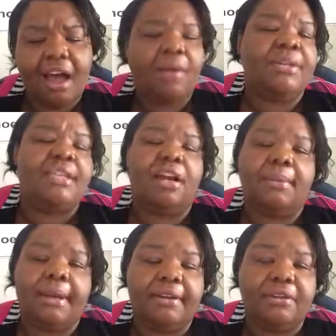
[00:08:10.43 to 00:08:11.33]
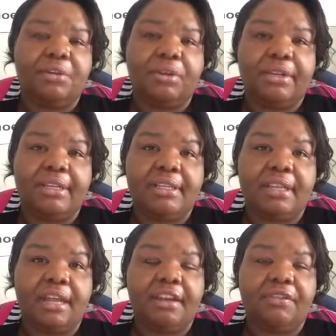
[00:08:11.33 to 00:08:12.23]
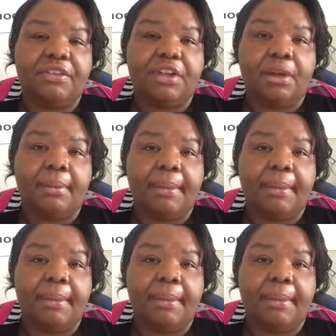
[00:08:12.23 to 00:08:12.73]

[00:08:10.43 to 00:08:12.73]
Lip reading: I always talk about the soreness. I never talk